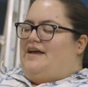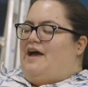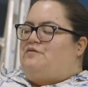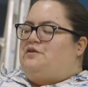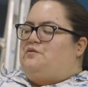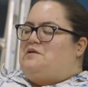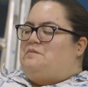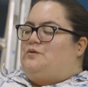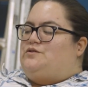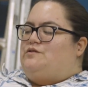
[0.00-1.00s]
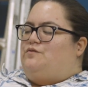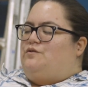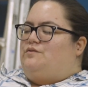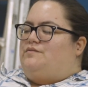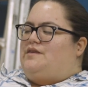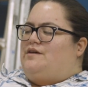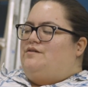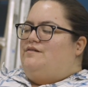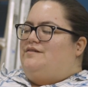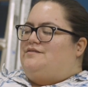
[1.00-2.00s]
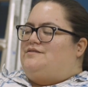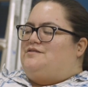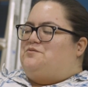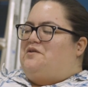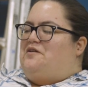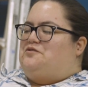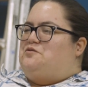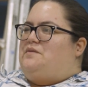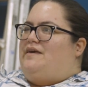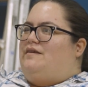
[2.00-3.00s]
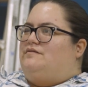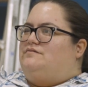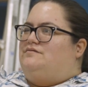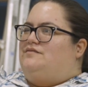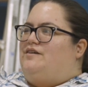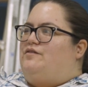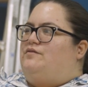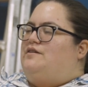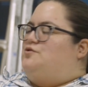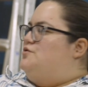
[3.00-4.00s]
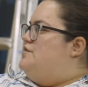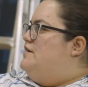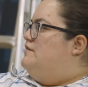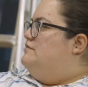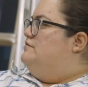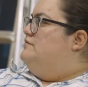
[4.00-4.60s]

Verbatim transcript: Having written mostly for theater, it's this will also be an interesting